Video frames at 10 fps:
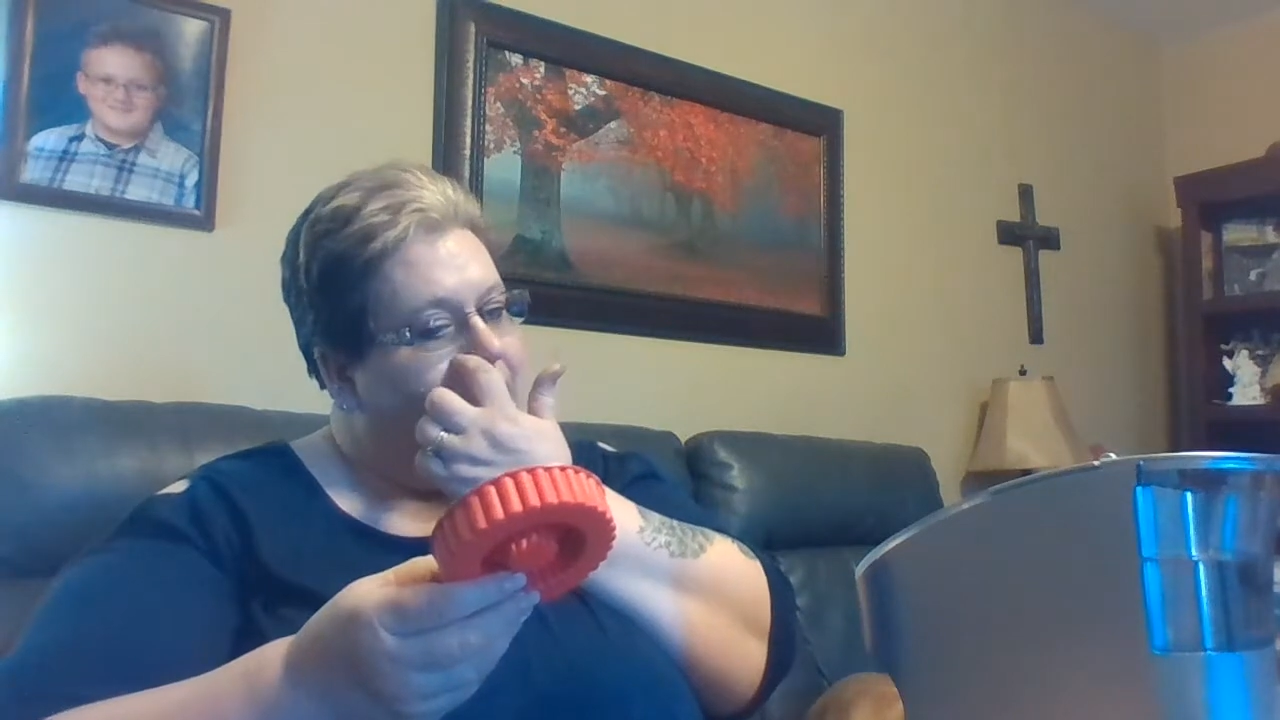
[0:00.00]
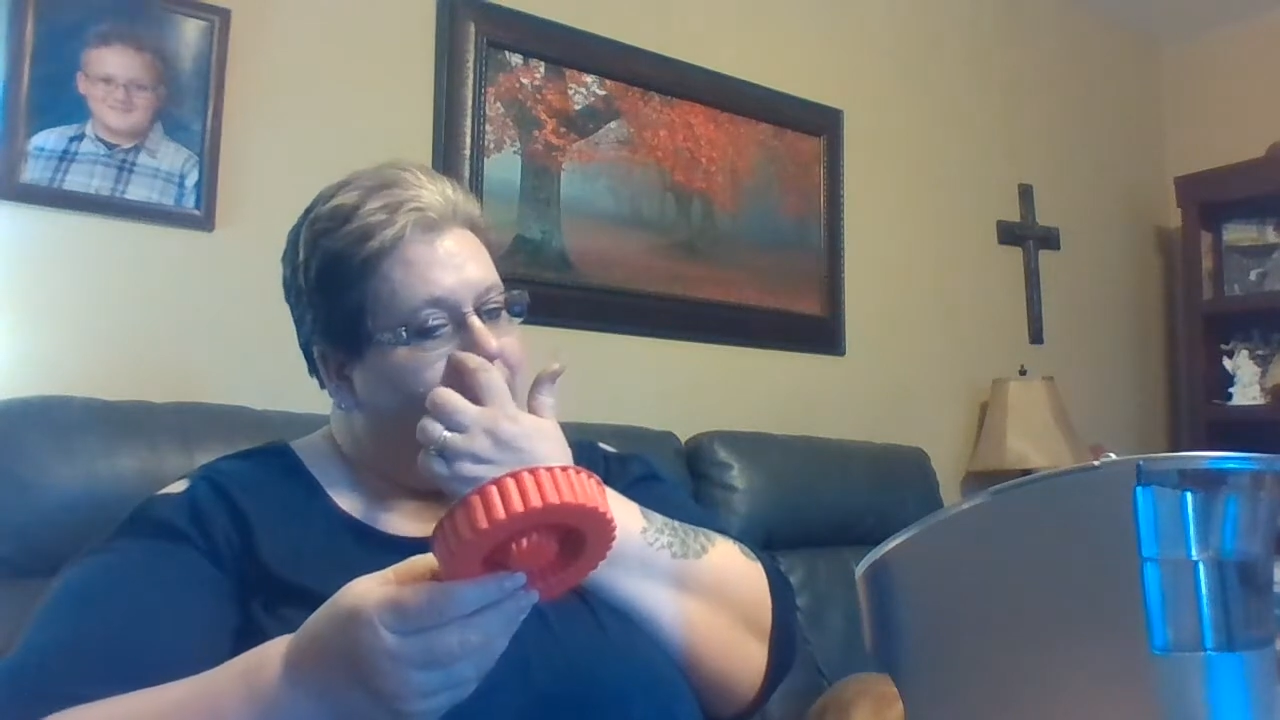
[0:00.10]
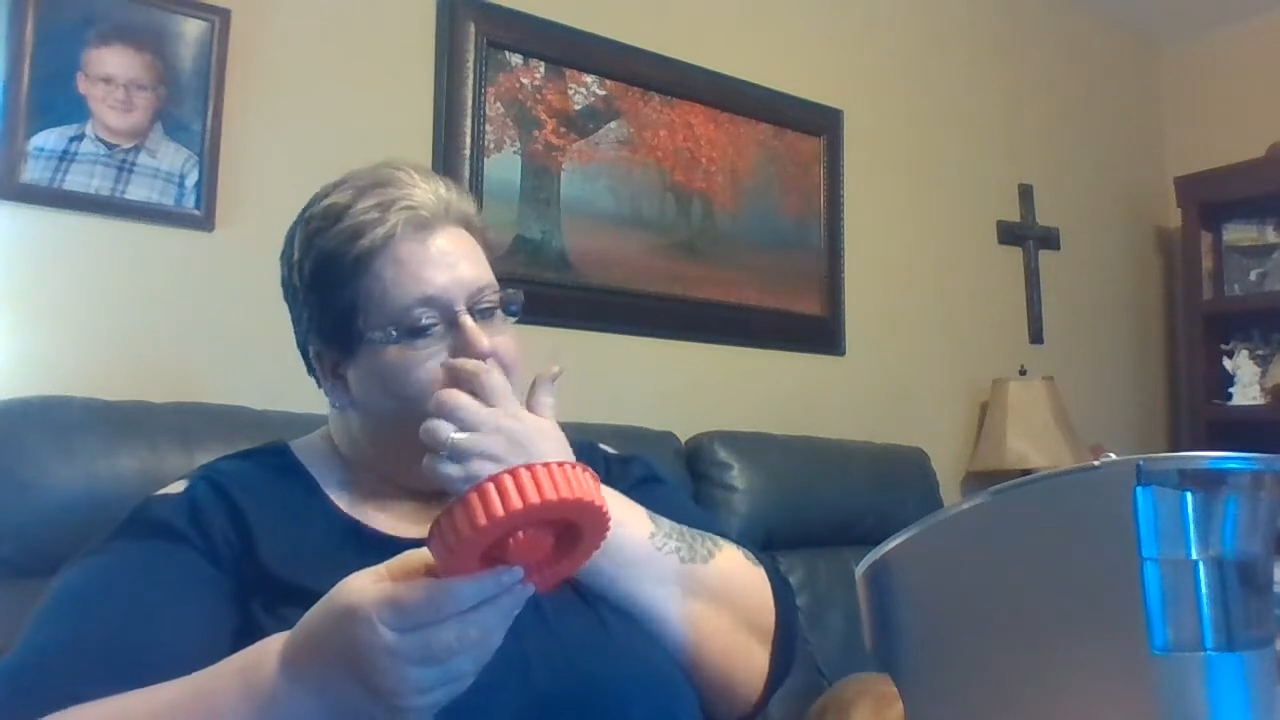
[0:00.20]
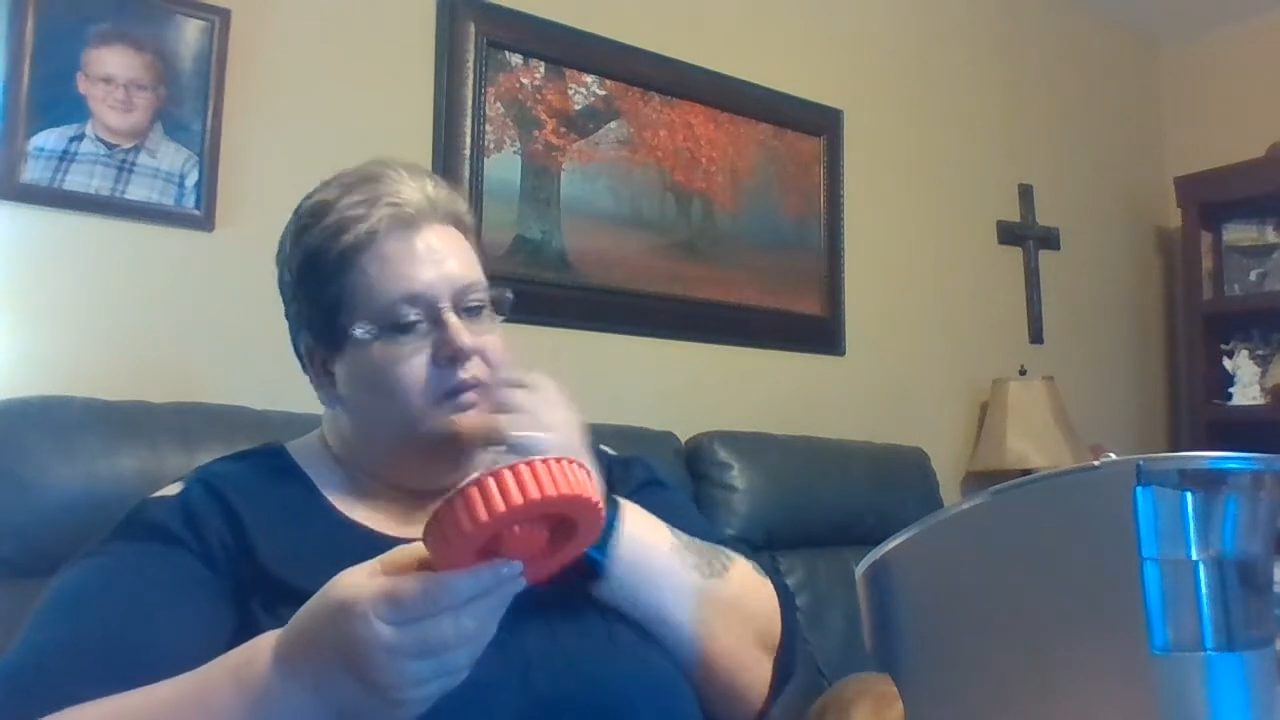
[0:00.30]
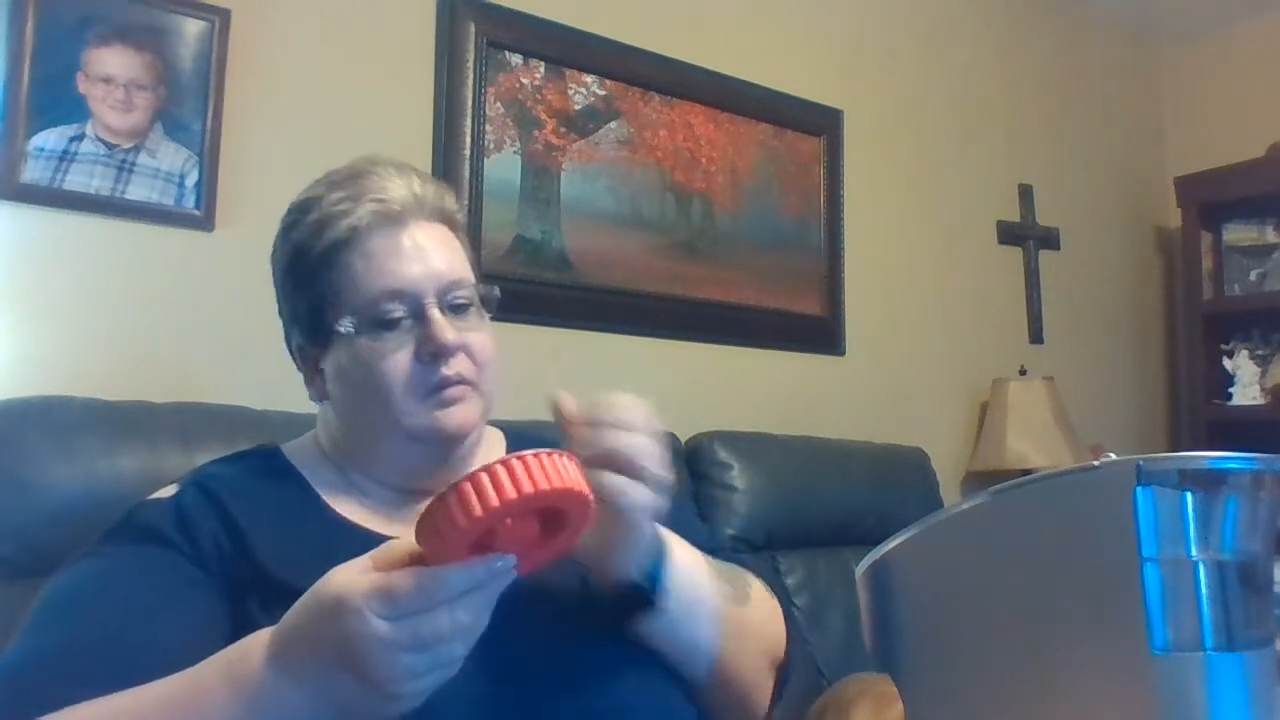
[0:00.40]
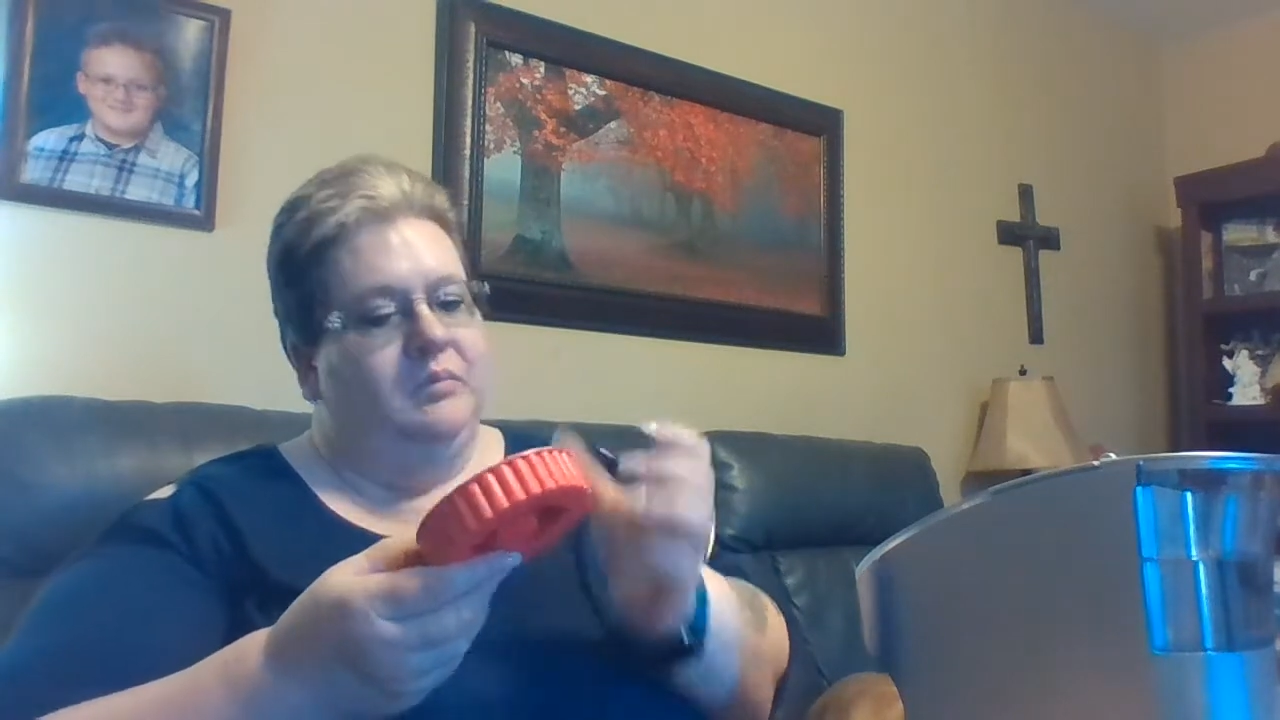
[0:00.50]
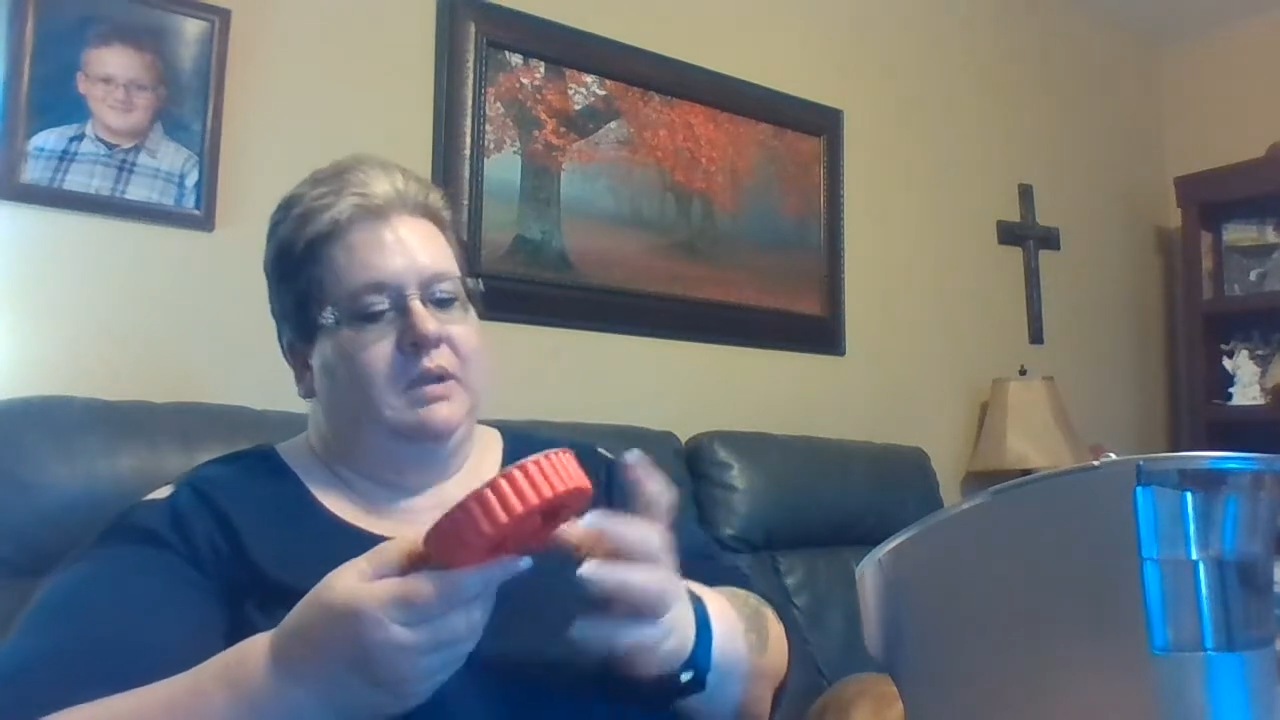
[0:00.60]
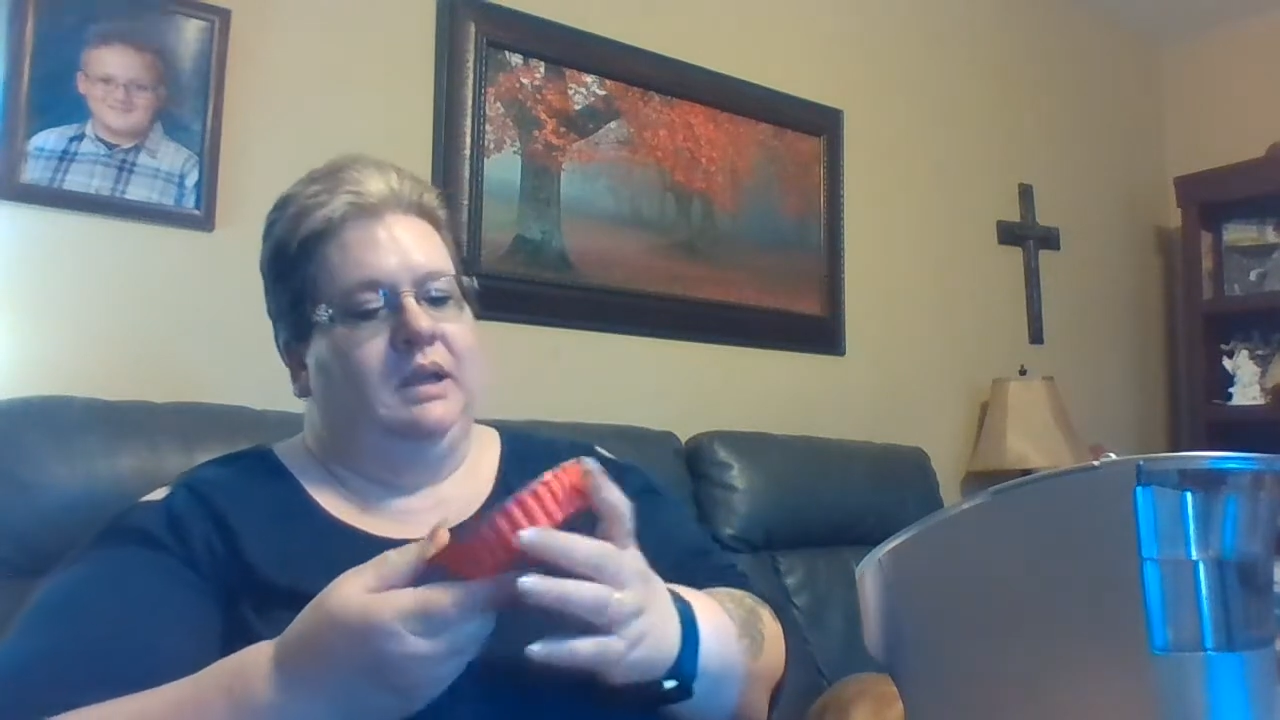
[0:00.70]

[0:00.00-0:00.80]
this one